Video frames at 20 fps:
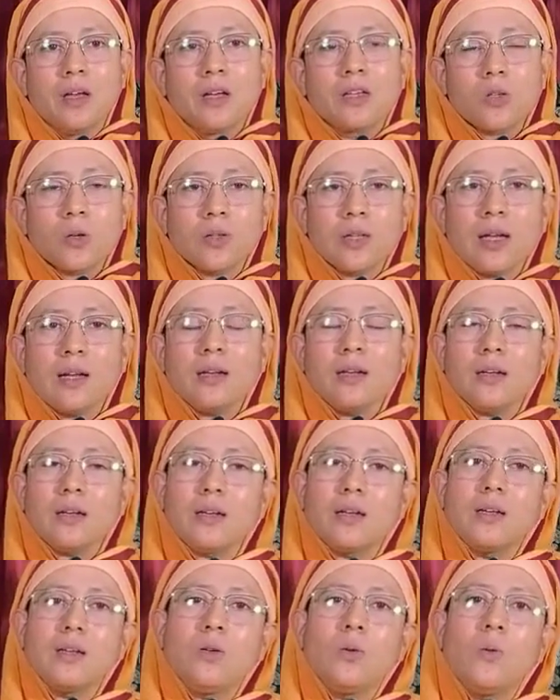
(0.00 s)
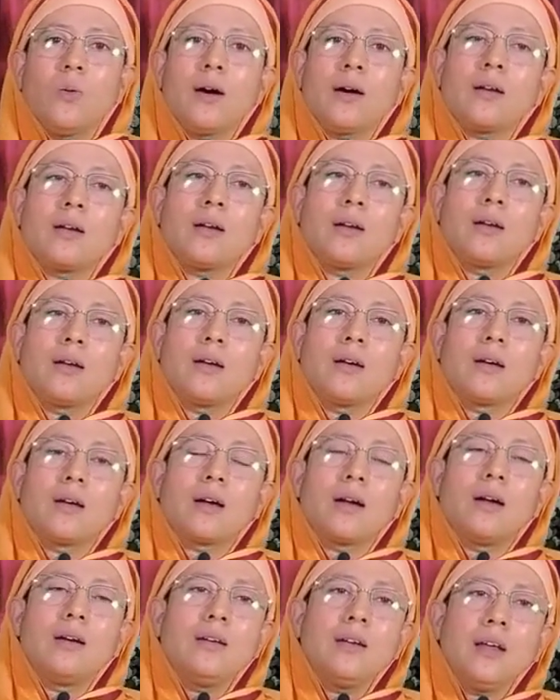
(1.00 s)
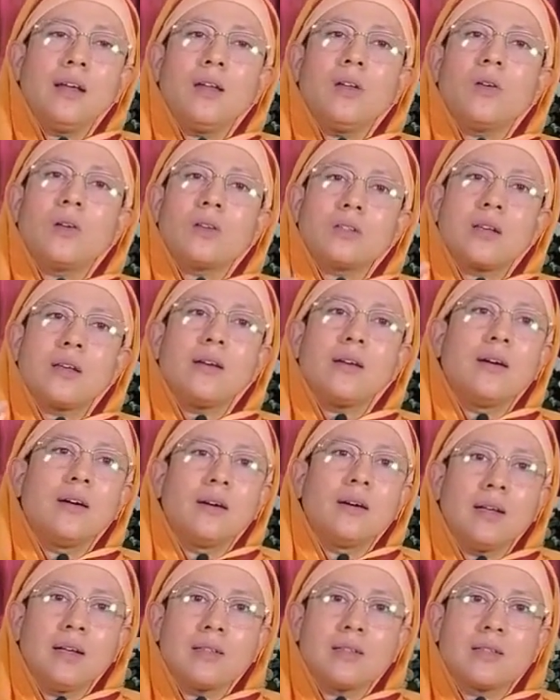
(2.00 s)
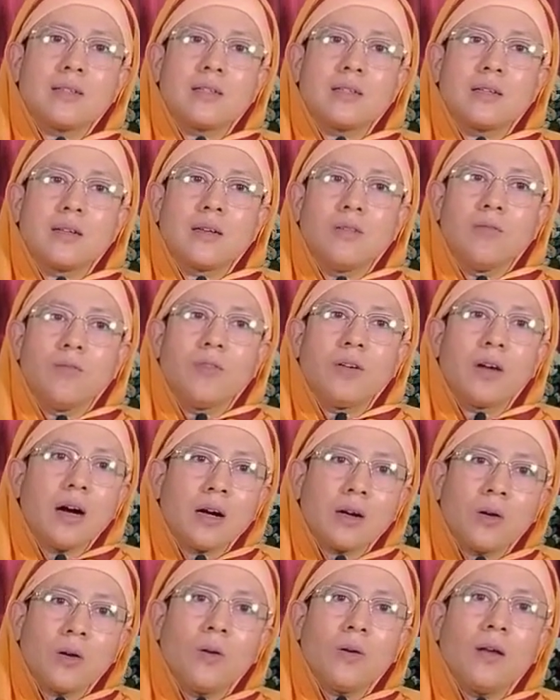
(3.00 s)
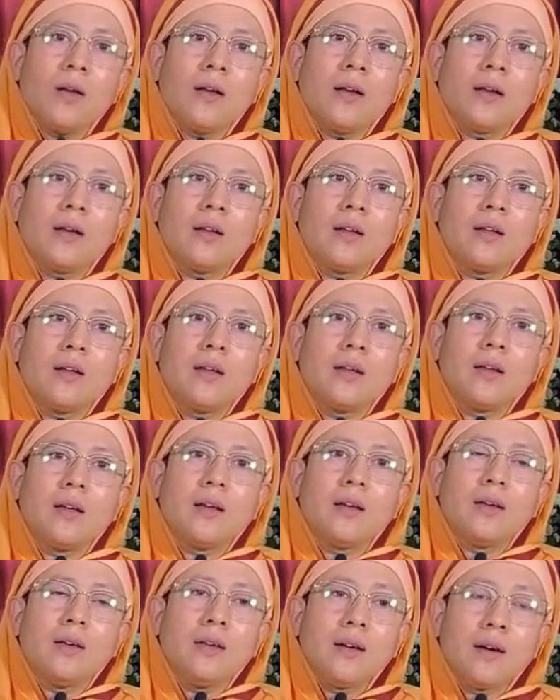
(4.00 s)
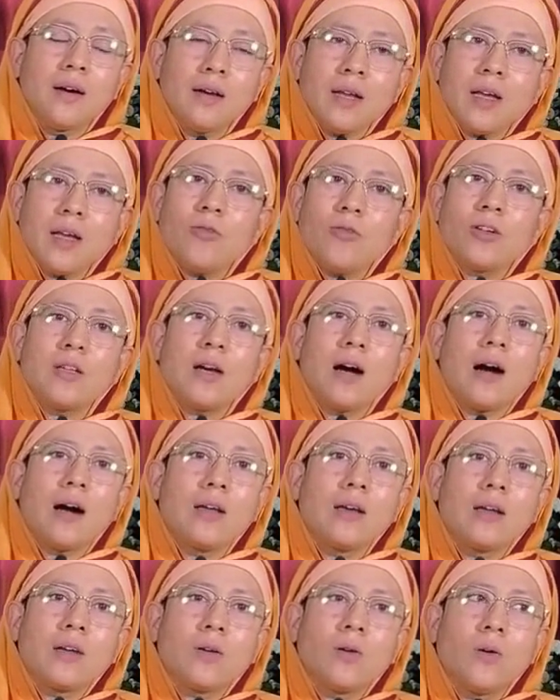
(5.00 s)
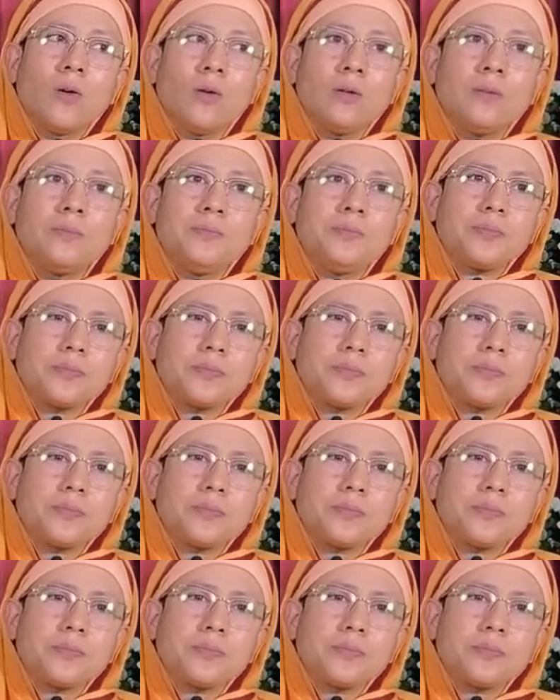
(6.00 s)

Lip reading: So then you are continuously earnest, vyakul, yearning for the higher goal,